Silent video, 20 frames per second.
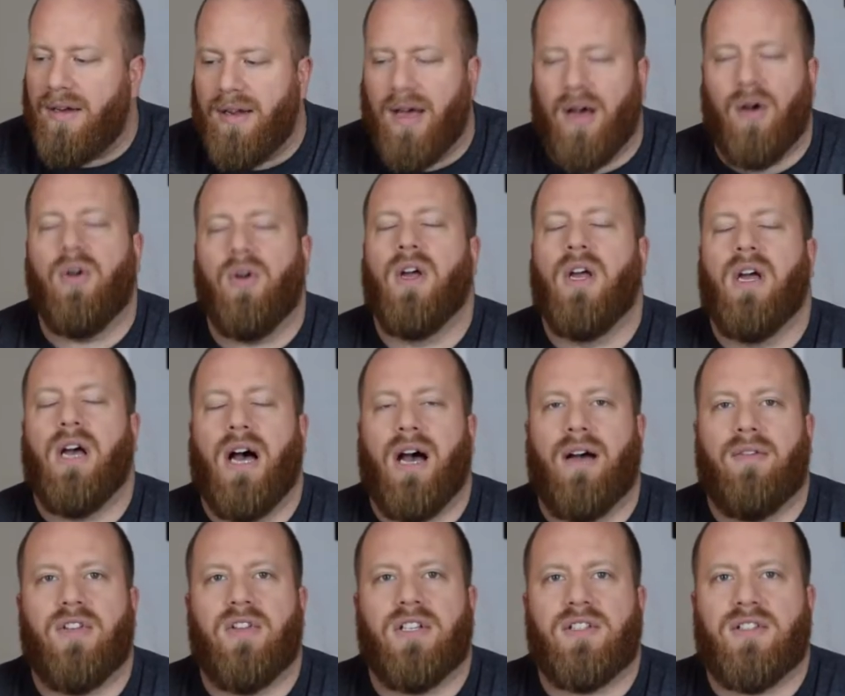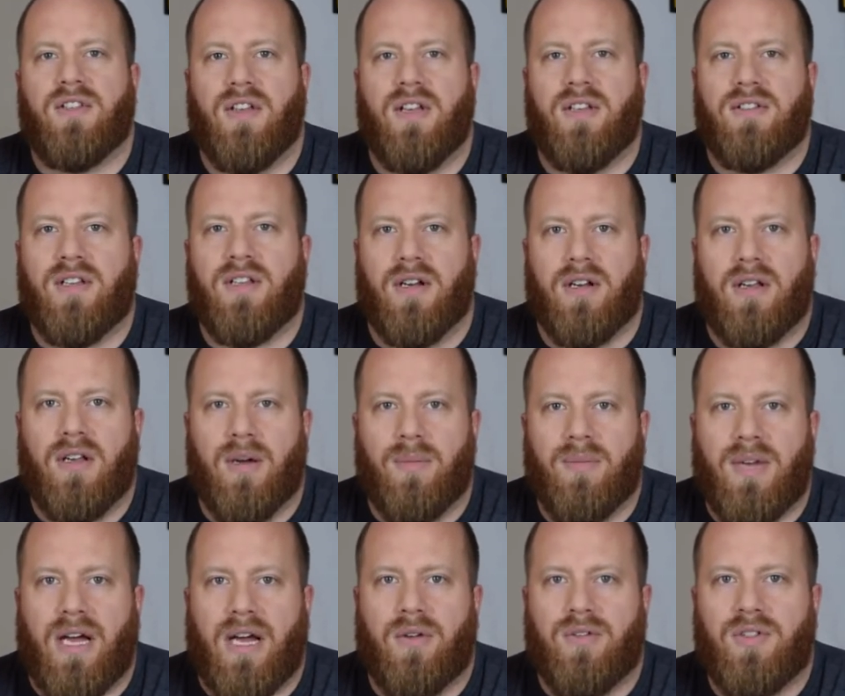Now, obviously it's going to
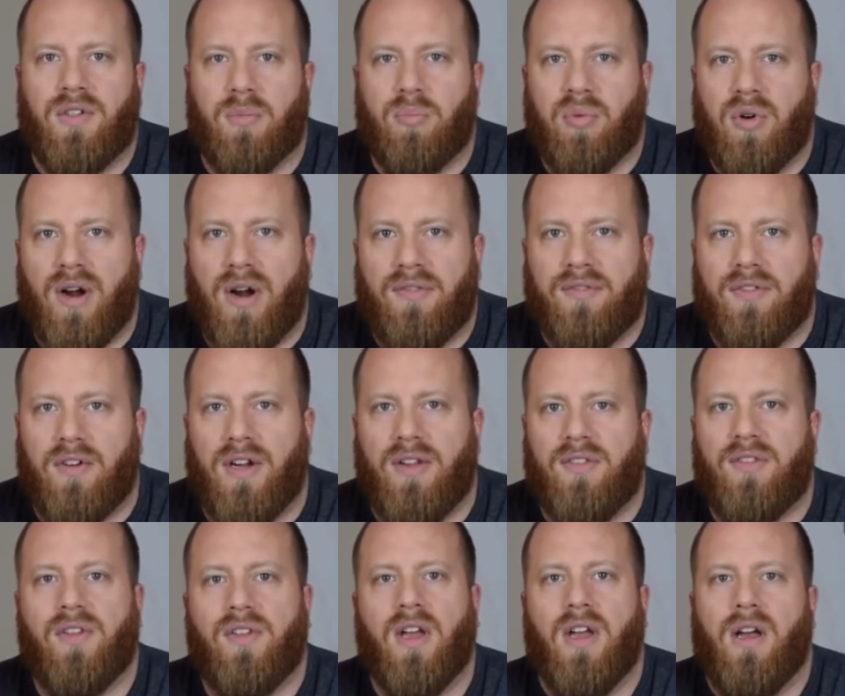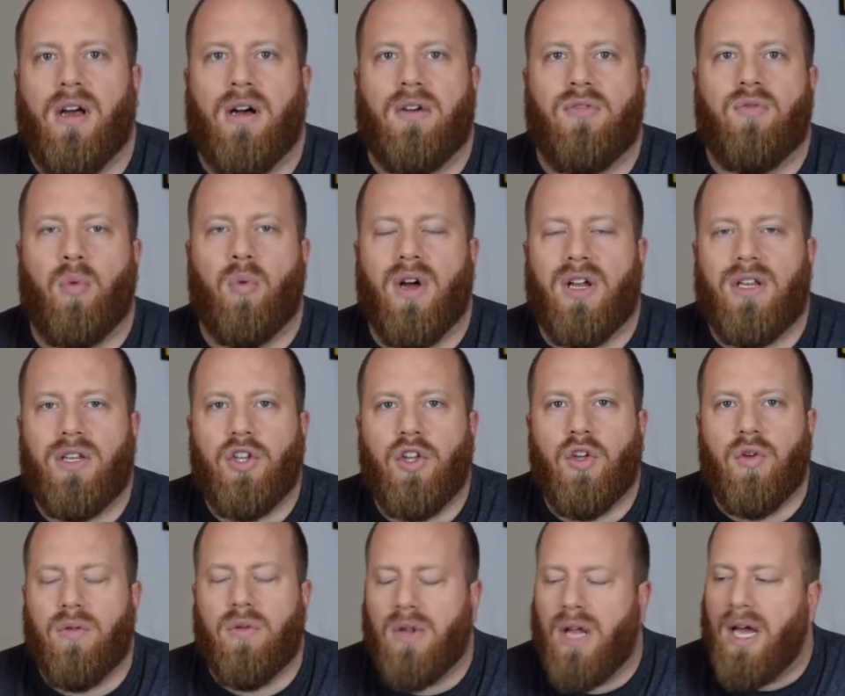come down to preference of what
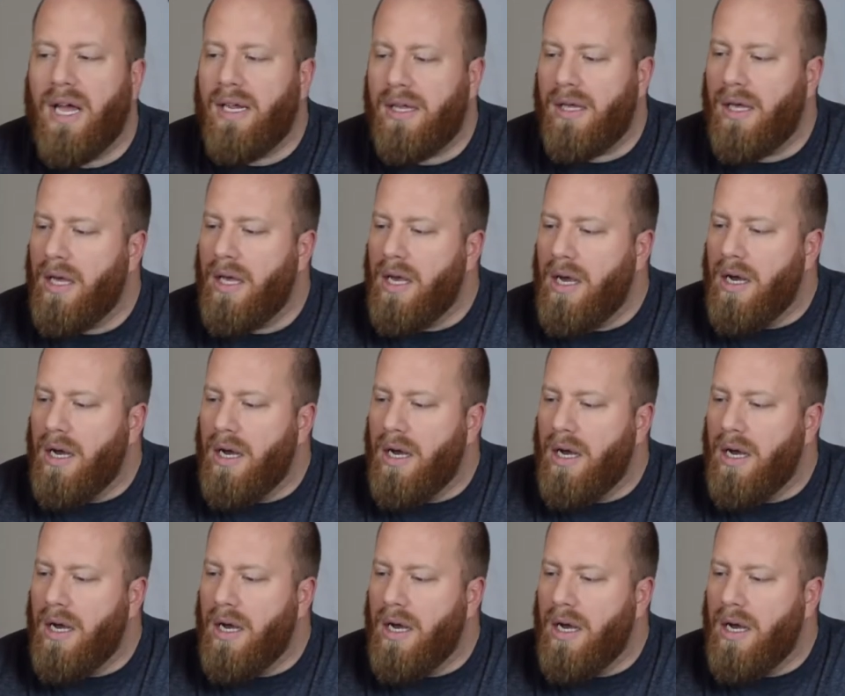you like.